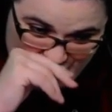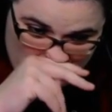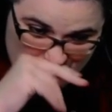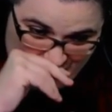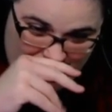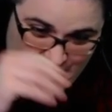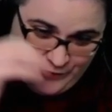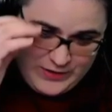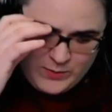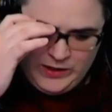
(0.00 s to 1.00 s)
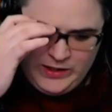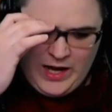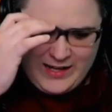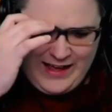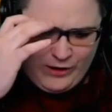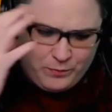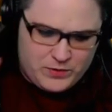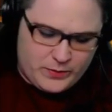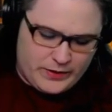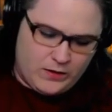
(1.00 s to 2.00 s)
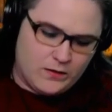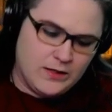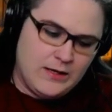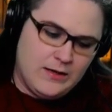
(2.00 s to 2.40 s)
if you think of elephants, it will not help you at all.